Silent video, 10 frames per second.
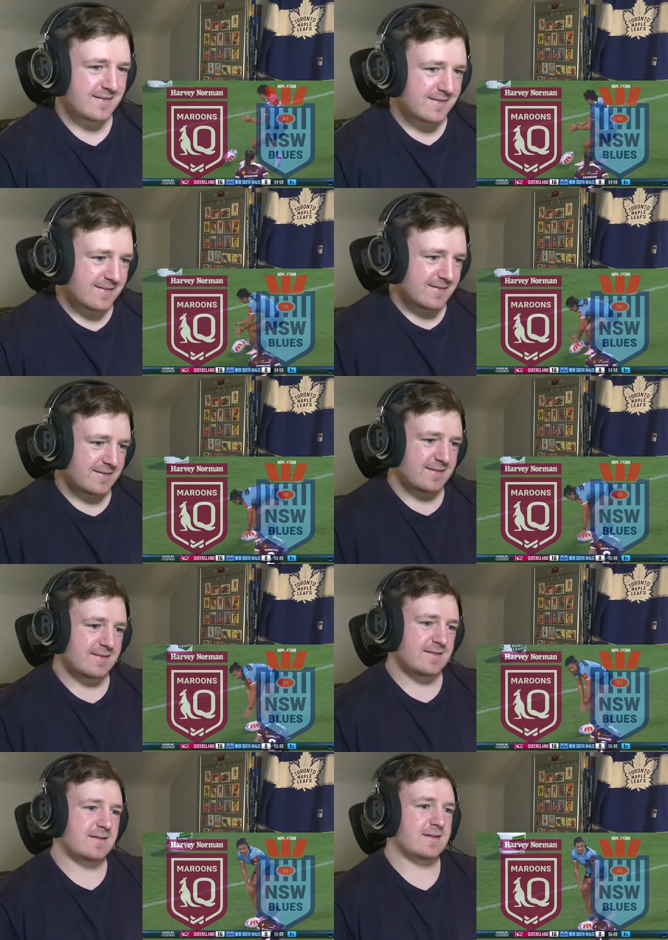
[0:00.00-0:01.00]

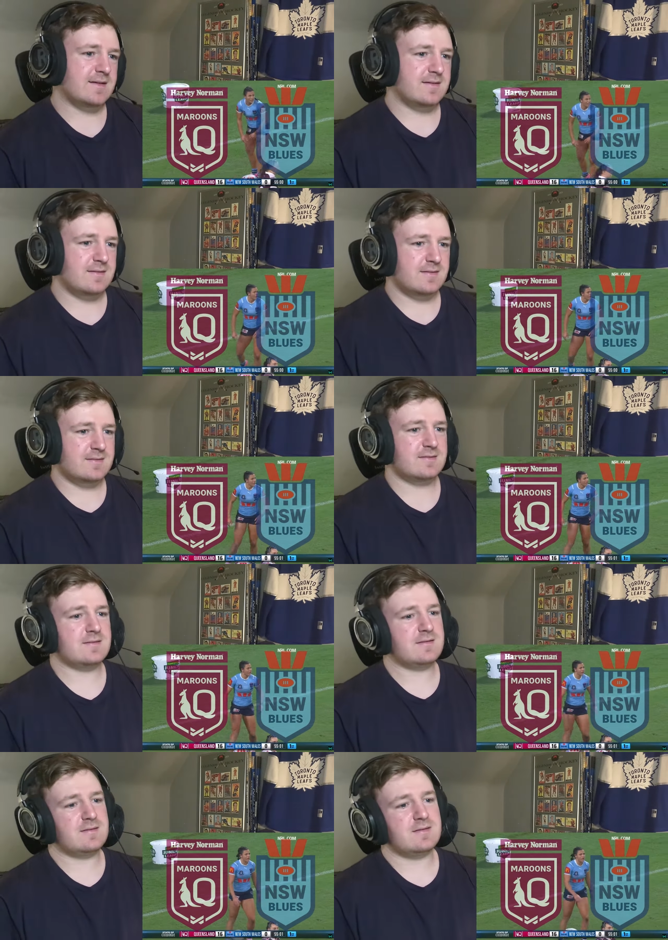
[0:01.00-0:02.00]

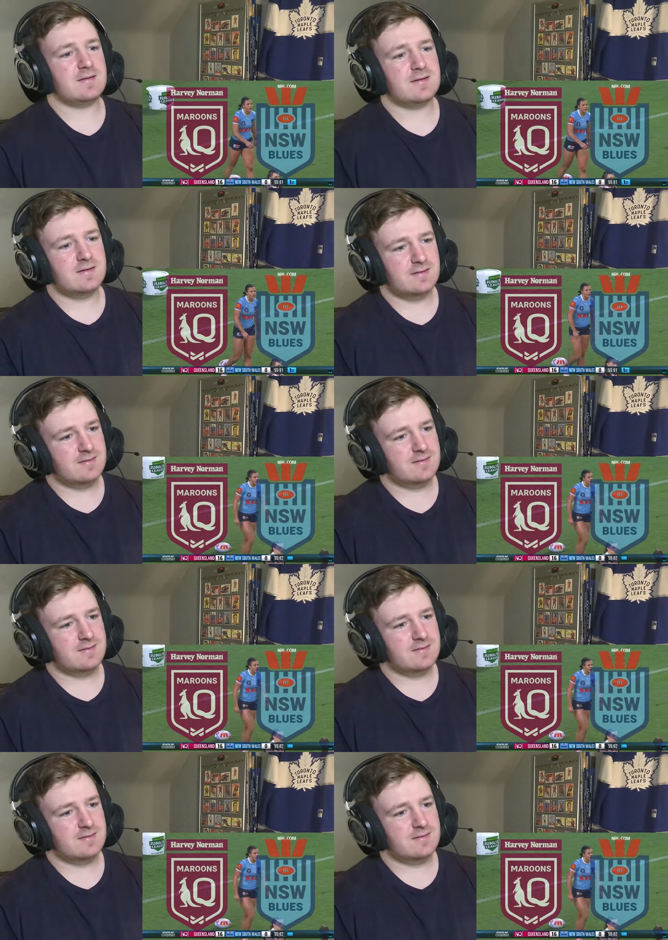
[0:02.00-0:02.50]
No one is speaking in this clip.